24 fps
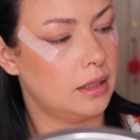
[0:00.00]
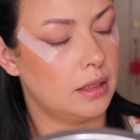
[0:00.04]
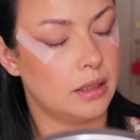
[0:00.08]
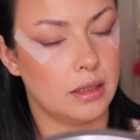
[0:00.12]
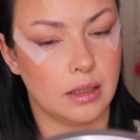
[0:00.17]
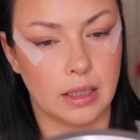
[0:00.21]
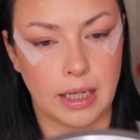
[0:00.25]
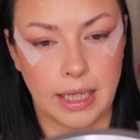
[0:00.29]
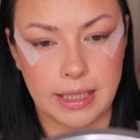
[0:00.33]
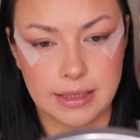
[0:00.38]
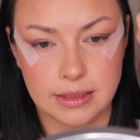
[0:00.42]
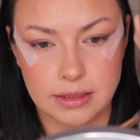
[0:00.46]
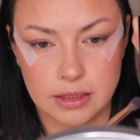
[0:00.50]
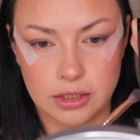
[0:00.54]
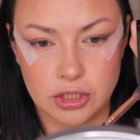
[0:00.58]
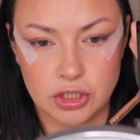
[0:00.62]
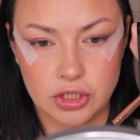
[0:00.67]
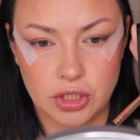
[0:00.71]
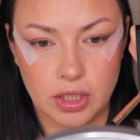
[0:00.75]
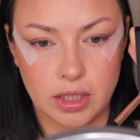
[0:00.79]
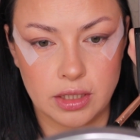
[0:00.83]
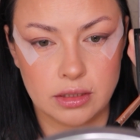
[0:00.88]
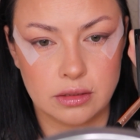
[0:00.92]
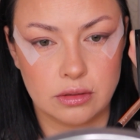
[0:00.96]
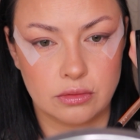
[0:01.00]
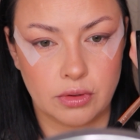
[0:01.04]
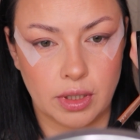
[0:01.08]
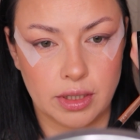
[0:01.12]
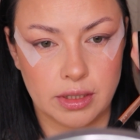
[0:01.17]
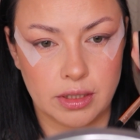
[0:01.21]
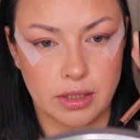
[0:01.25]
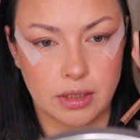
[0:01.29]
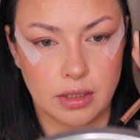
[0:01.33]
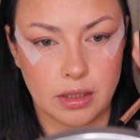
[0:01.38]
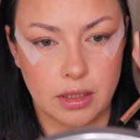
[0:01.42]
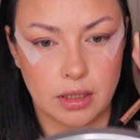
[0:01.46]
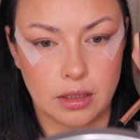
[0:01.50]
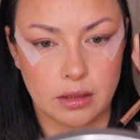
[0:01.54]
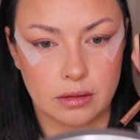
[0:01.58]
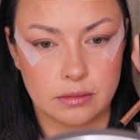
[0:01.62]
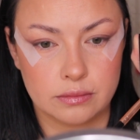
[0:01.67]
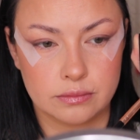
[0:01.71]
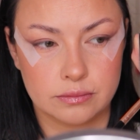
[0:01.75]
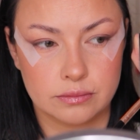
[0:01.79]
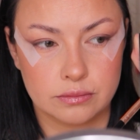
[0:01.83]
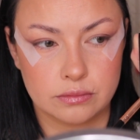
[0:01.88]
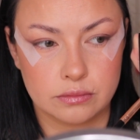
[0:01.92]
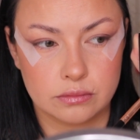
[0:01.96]
lighter shade right here.
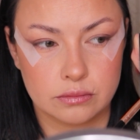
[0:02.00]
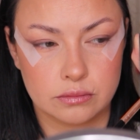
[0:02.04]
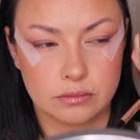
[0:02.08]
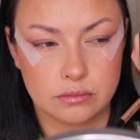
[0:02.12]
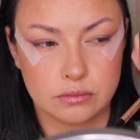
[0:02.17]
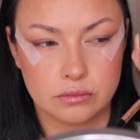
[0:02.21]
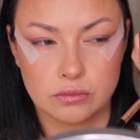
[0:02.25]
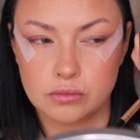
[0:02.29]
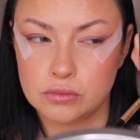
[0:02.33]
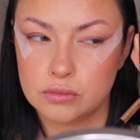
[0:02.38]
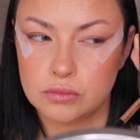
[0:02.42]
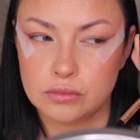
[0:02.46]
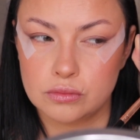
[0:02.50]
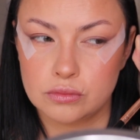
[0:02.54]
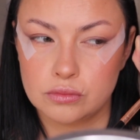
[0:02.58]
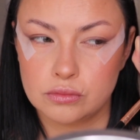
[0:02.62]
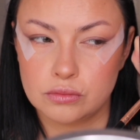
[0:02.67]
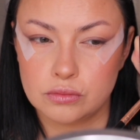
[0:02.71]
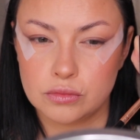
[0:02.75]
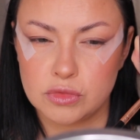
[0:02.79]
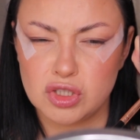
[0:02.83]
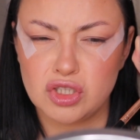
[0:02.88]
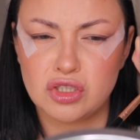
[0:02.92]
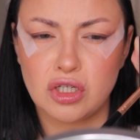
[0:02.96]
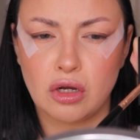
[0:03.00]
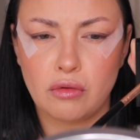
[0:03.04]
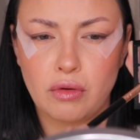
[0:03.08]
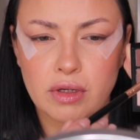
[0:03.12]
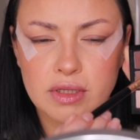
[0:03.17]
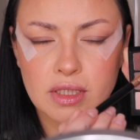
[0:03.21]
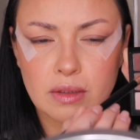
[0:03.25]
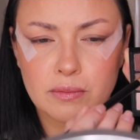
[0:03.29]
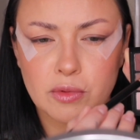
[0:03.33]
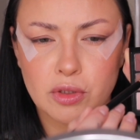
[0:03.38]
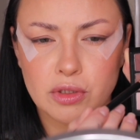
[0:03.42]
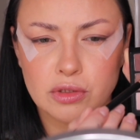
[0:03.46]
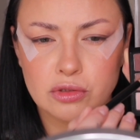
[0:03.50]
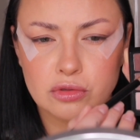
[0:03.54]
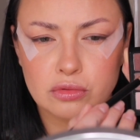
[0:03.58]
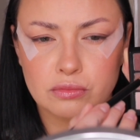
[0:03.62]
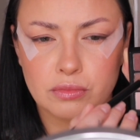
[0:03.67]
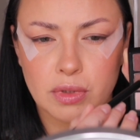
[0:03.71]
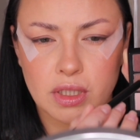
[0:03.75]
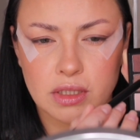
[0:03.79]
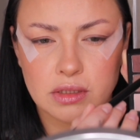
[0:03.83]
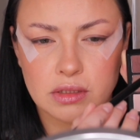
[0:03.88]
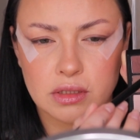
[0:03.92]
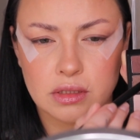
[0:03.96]
You know what? I'm going to
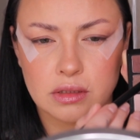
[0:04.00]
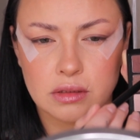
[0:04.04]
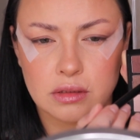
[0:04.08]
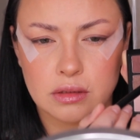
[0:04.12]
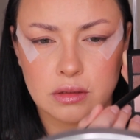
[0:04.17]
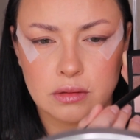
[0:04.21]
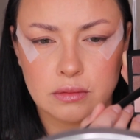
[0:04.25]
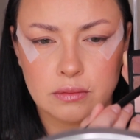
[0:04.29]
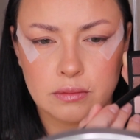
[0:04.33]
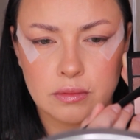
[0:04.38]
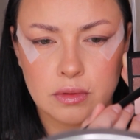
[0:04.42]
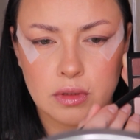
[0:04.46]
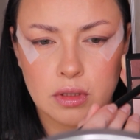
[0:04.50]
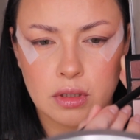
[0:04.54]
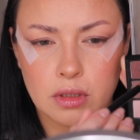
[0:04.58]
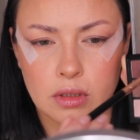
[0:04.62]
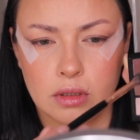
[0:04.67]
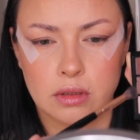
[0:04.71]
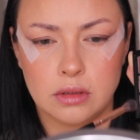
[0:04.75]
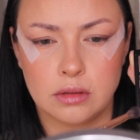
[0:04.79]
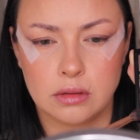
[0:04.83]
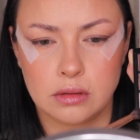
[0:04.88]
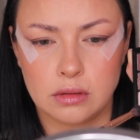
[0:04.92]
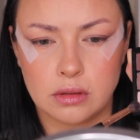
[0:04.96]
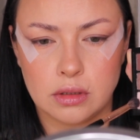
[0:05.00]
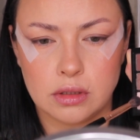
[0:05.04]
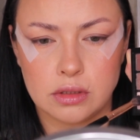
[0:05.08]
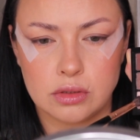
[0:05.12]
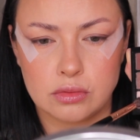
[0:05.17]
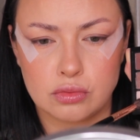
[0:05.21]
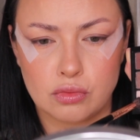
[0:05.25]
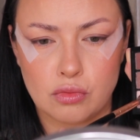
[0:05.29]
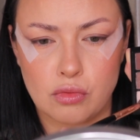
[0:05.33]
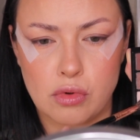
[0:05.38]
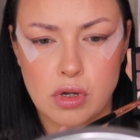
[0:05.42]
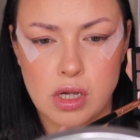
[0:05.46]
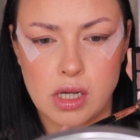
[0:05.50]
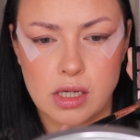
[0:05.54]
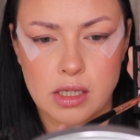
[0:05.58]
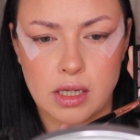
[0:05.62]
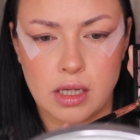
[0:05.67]
mix it. This one